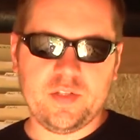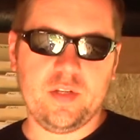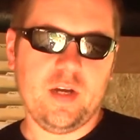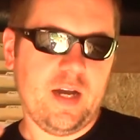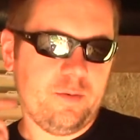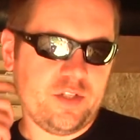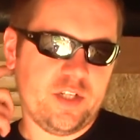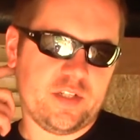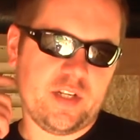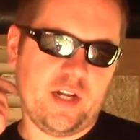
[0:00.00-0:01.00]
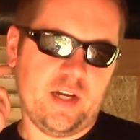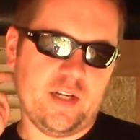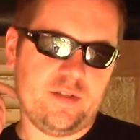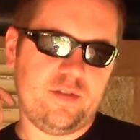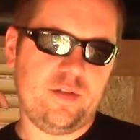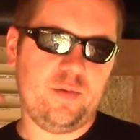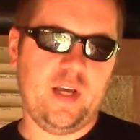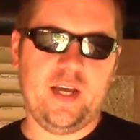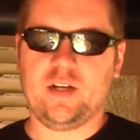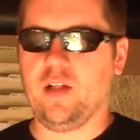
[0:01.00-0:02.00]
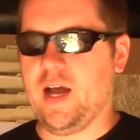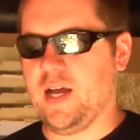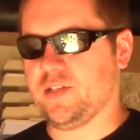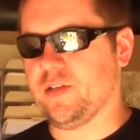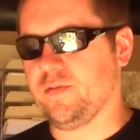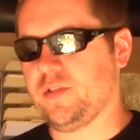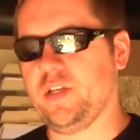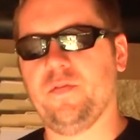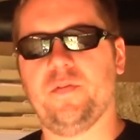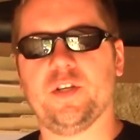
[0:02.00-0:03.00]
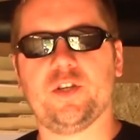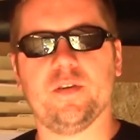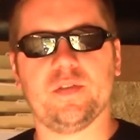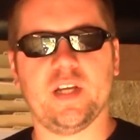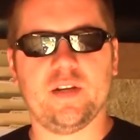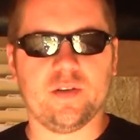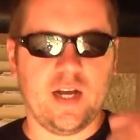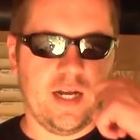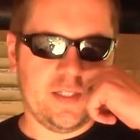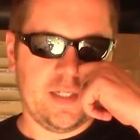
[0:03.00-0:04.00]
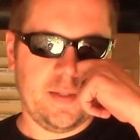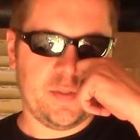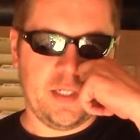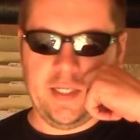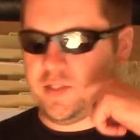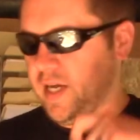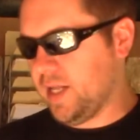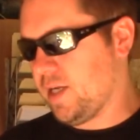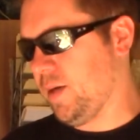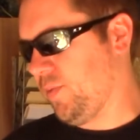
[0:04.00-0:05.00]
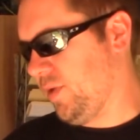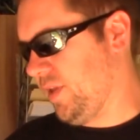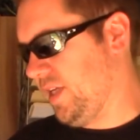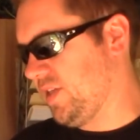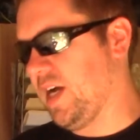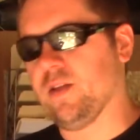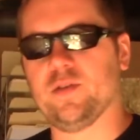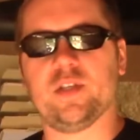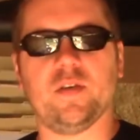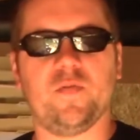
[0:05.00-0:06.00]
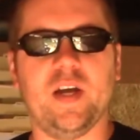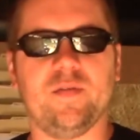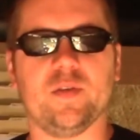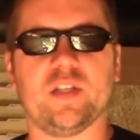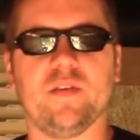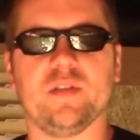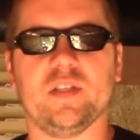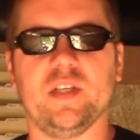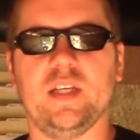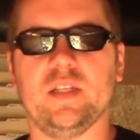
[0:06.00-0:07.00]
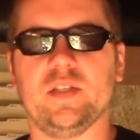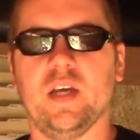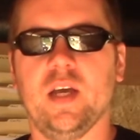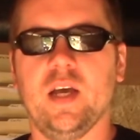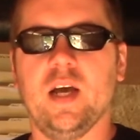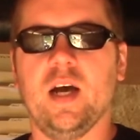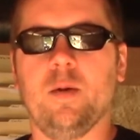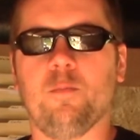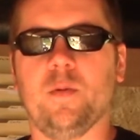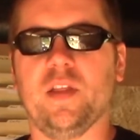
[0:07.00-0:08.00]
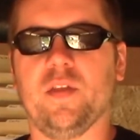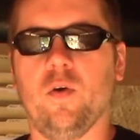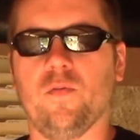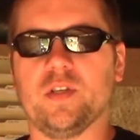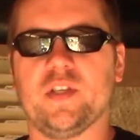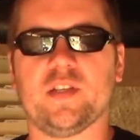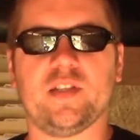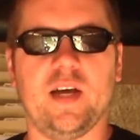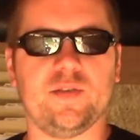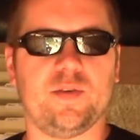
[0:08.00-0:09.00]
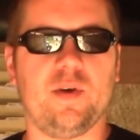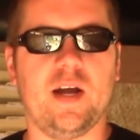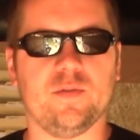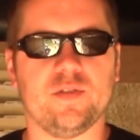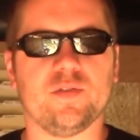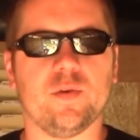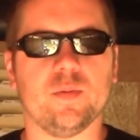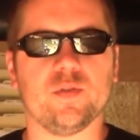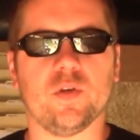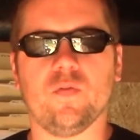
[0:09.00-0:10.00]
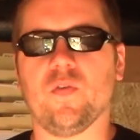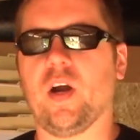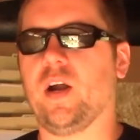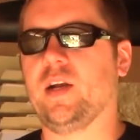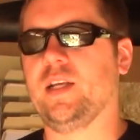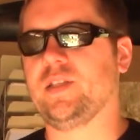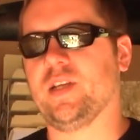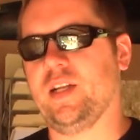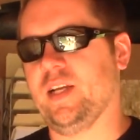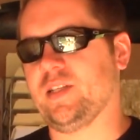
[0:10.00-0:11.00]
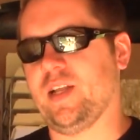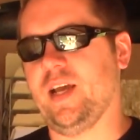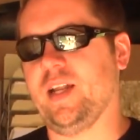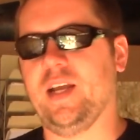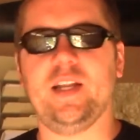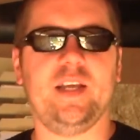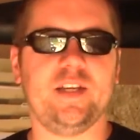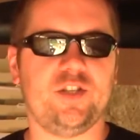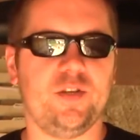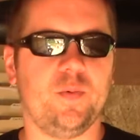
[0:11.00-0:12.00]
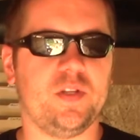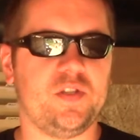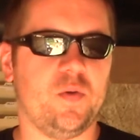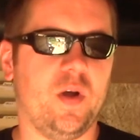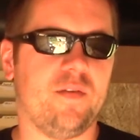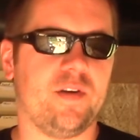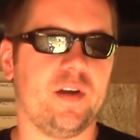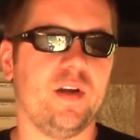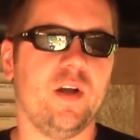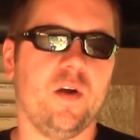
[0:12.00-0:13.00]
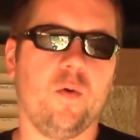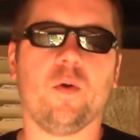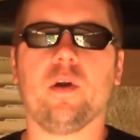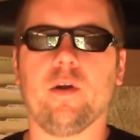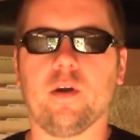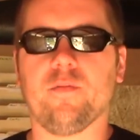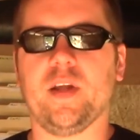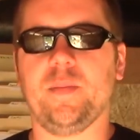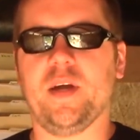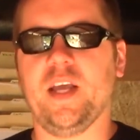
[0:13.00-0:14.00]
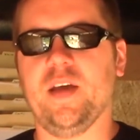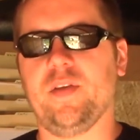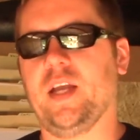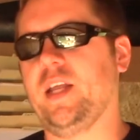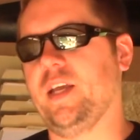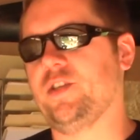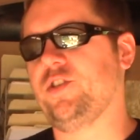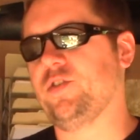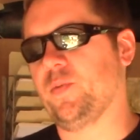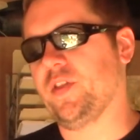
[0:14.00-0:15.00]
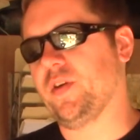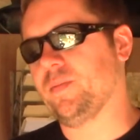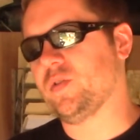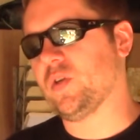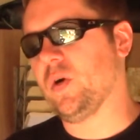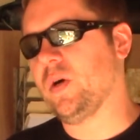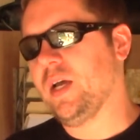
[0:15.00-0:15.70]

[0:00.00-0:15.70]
I was just in a 2-day class of Steve Fisher of Sentinel Concepts, and he's got a couple of these Hollow Sun 507Cs with over 6,000 rounds through them so far, and he said he hasn't had any issue whatsoever or heard of anybody having any issues with them. So